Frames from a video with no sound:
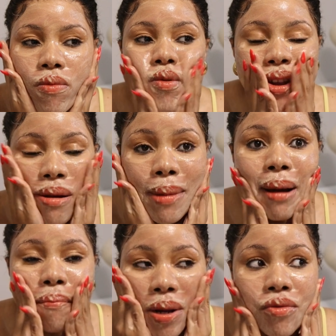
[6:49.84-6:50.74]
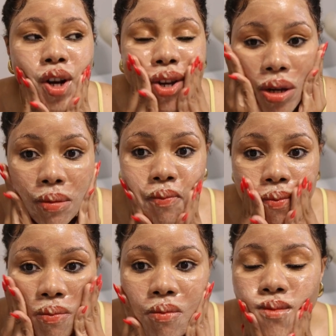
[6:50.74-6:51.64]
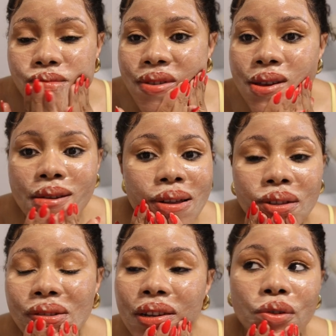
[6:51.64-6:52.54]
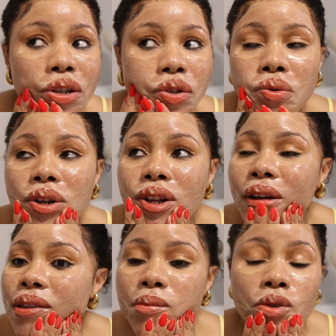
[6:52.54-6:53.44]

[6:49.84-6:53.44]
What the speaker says: when I'm up and ready. It's literally 2 o'clock in the